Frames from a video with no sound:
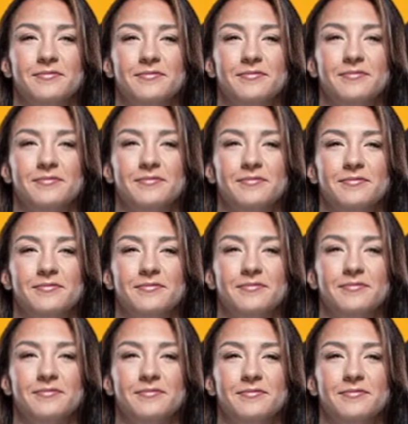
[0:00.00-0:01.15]

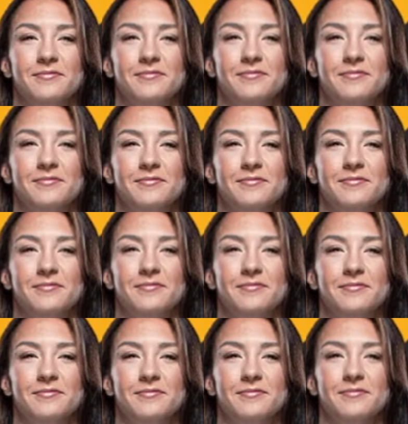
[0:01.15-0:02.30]

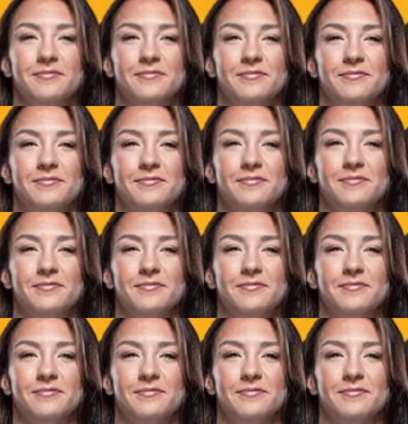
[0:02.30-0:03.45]

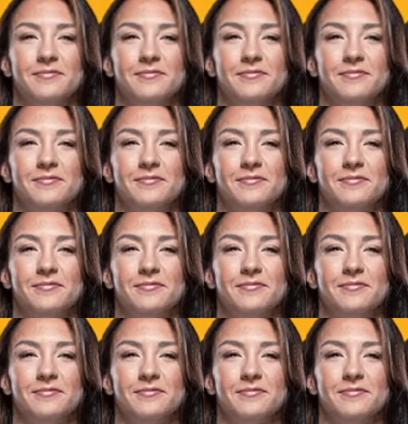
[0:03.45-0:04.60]

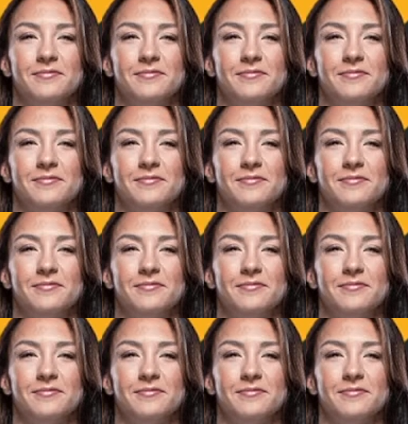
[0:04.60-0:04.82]
(not speaking)